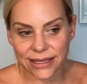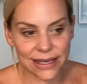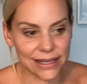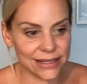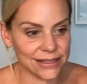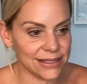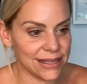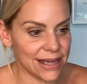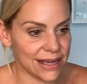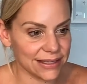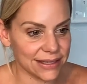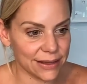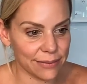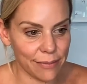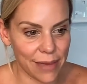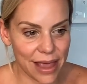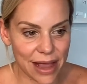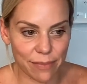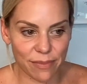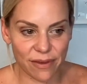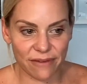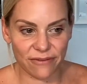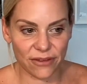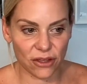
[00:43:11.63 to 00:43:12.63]
It doesn't
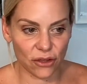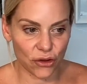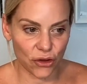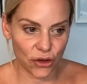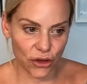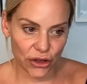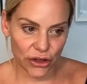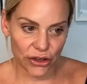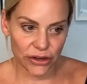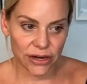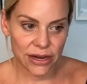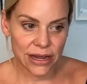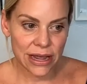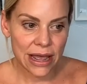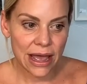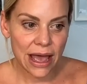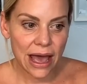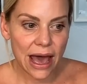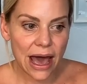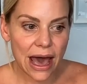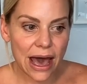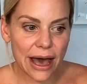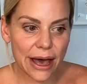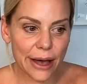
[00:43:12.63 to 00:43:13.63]
make me feel good.
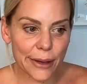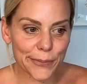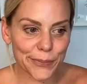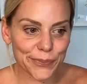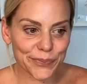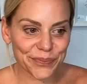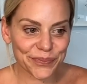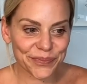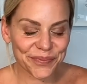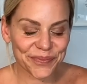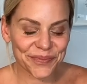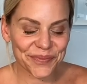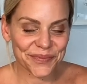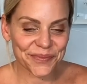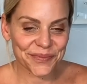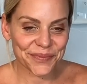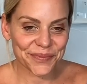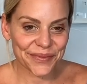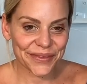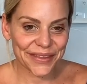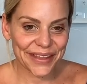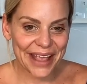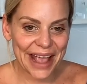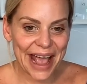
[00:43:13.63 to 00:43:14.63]

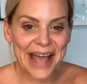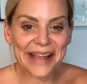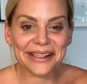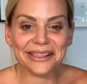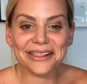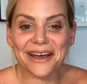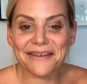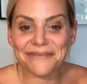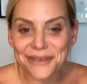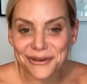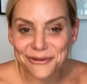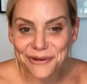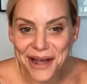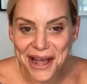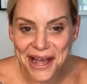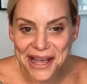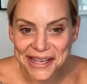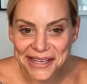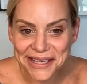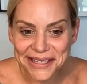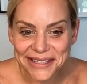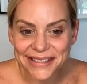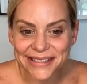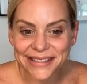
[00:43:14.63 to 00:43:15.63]
I love you
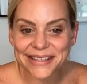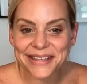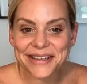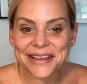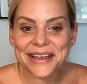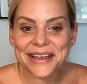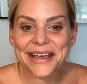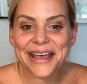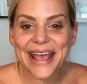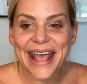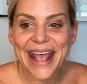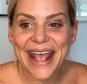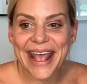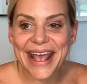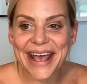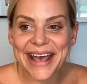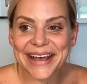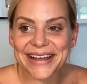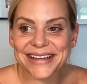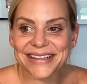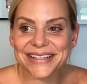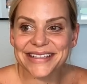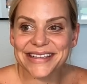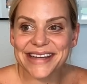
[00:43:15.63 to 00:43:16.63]
guys,
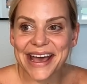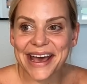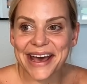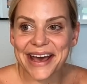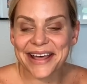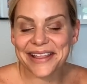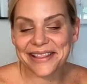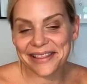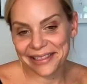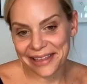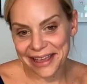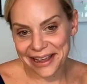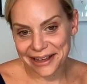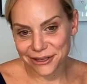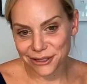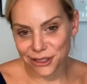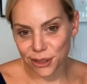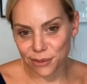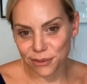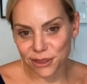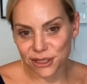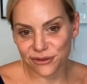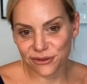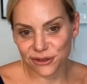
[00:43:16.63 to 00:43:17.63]
and thank you so
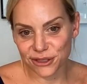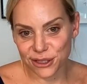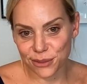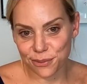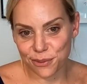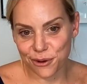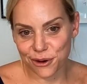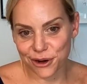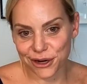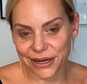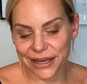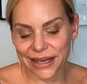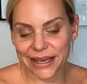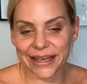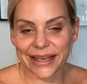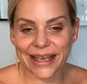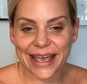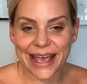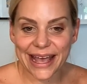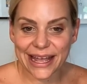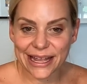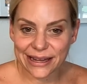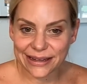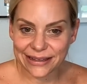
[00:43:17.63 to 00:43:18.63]
much for supporting
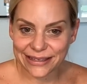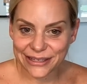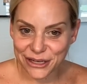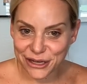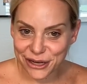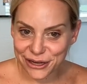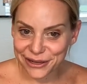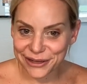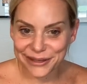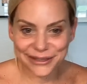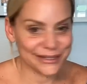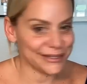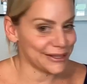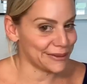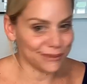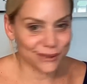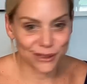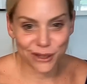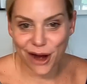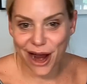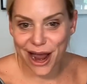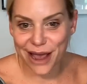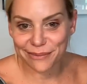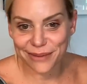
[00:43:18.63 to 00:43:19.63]
and
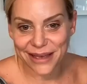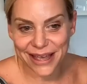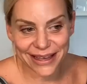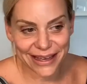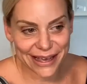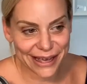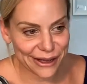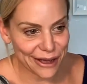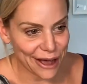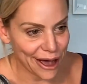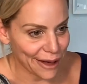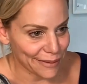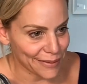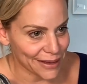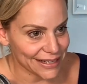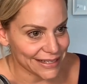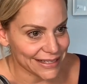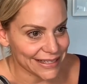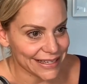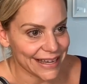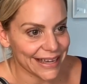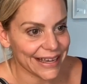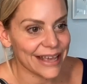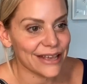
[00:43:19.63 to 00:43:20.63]
subscribing and
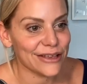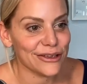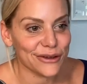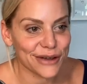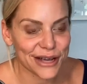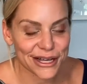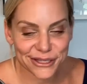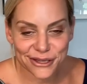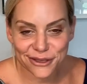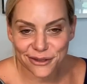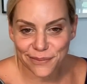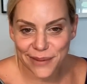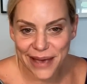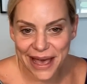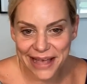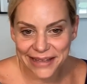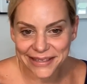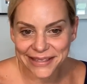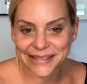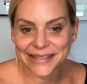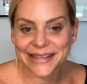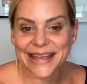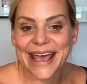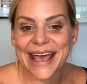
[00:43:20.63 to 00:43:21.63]
commenting. You guys are the
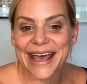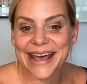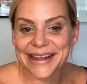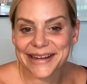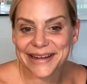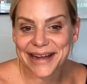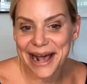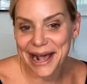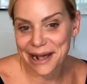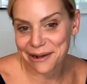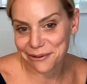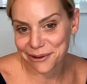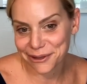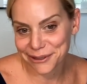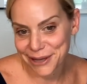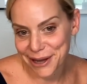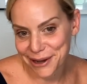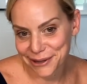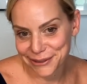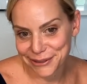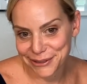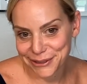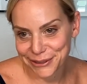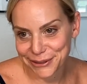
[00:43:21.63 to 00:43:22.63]
best, and I will
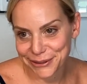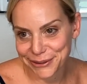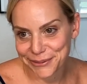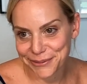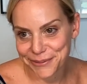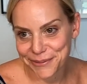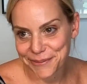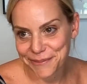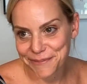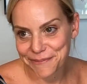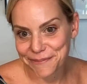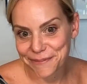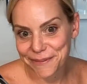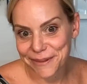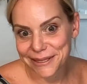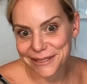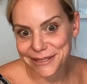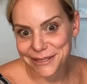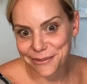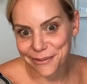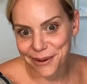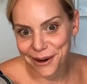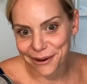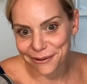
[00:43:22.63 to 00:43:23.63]
talk to you
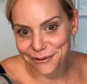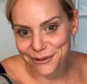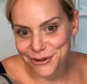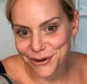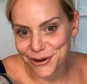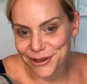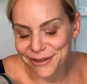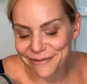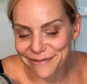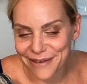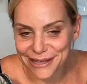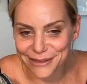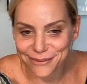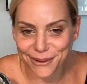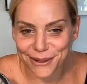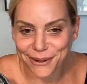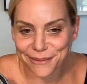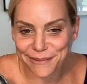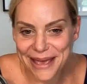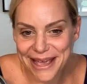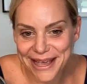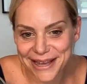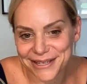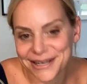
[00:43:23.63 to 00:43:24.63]
tomorrow. Join the Facebook
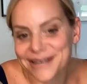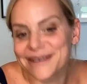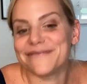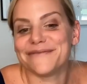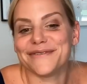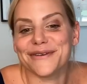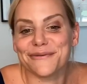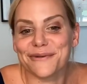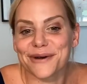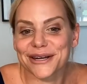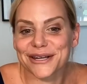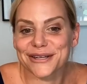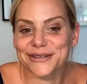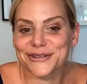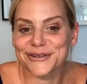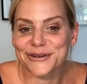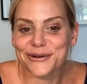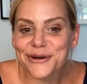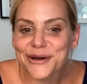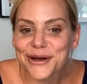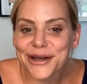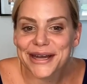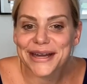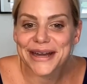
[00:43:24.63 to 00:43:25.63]
page if you want to
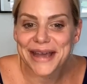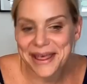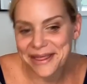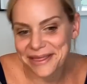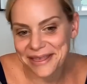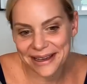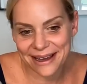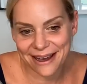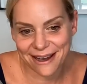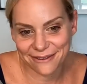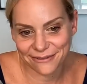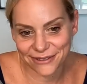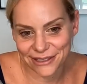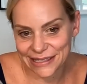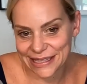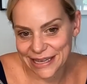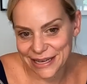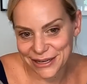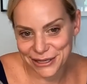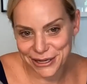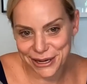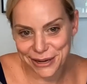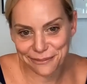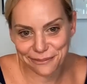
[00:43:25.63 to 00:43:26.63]
join the
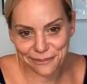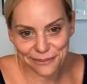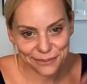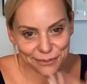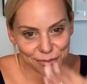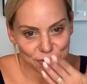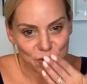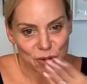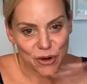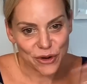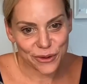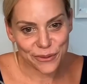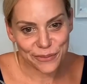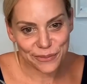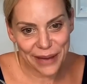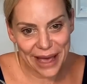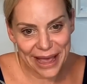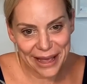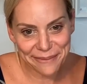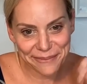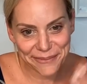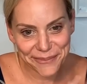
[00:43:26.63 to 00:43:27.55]
conversation. Bye.